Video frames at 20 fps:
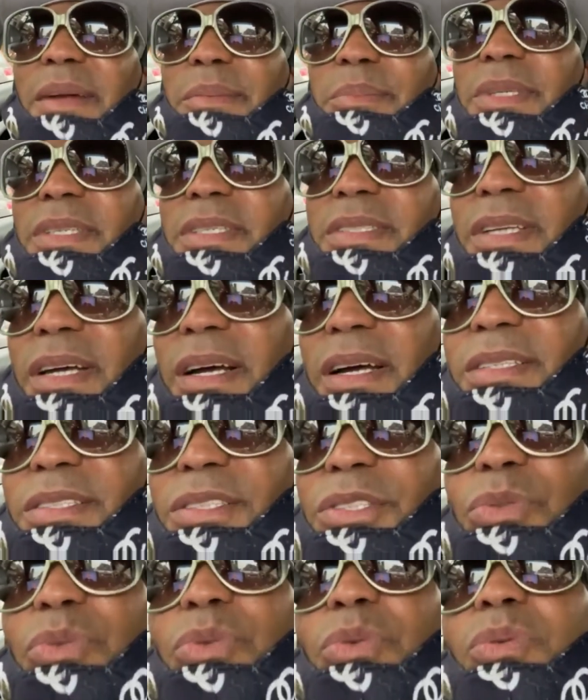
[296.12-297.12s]
to be
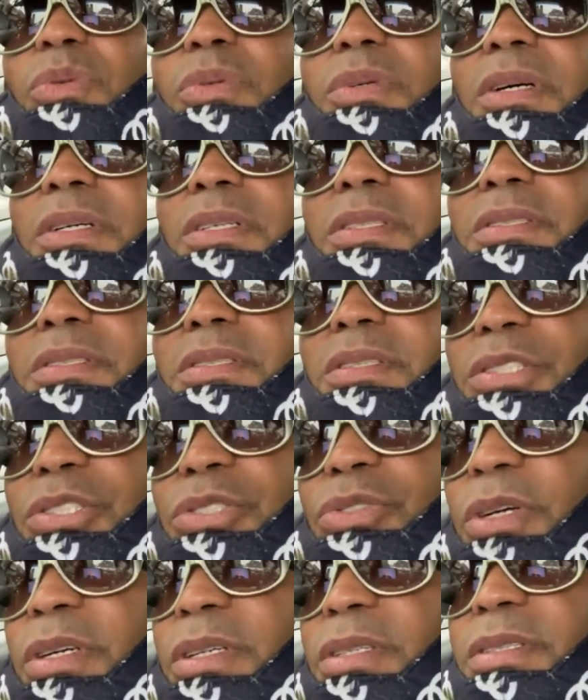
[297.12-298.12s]
done through a
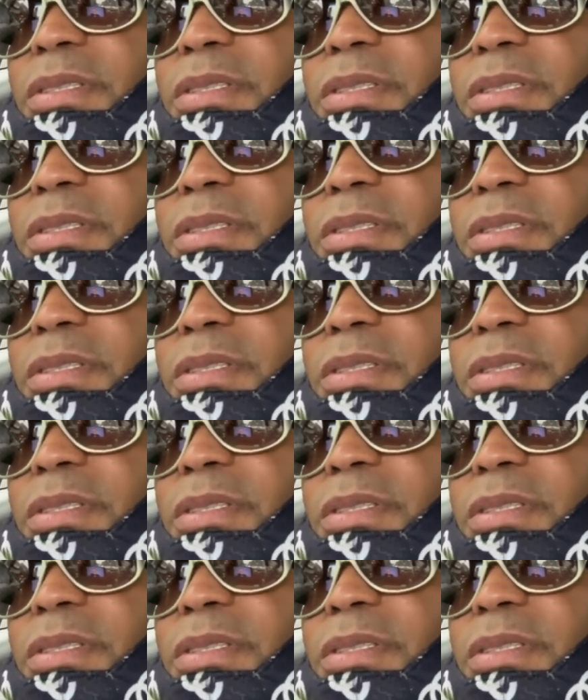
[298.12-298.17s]
strict,